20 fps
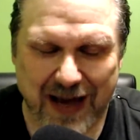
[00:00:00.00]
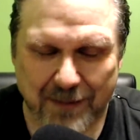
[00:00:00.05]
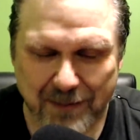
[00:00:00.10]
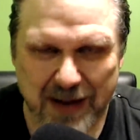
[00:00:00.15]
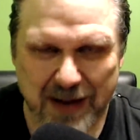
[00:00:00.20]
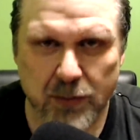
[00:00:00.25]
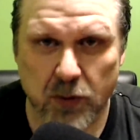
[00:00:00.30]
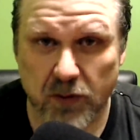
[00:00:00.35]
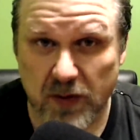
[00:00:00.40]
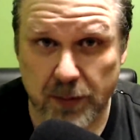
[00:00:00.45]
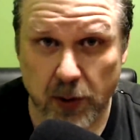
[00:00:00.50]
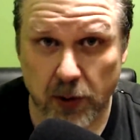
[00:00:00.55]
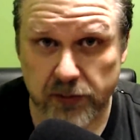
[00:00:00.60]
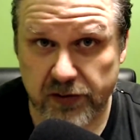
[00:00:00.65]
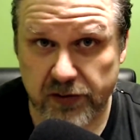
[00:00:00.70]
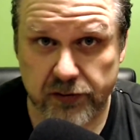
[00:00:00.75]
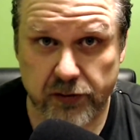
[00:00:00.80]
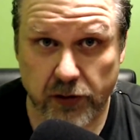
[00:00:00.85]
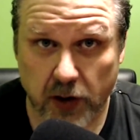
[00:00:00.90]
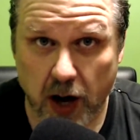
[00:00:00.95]
My movie
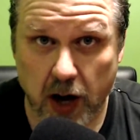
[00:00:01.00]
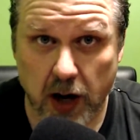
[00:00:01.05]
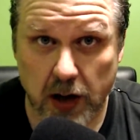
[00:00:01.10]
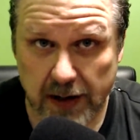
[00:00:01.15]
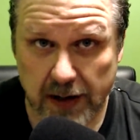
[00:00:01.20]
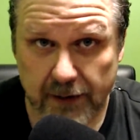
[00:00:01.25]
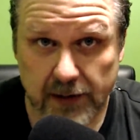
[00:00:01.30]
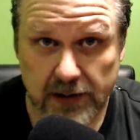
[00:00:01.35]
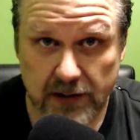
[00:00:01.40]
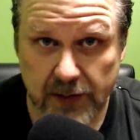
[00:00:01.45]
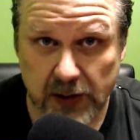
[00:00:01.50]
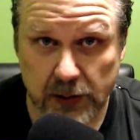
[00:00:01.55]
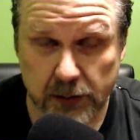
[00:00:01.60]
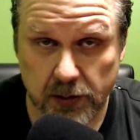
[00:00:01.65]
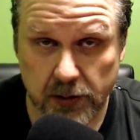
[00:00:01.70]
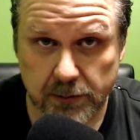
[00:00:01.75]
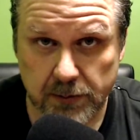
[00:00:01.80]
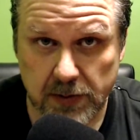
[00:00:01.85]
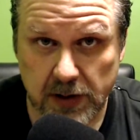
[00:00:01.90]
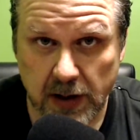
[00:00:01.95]
posters are hung in the living
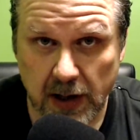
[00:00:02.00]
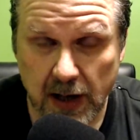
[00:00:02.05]
room.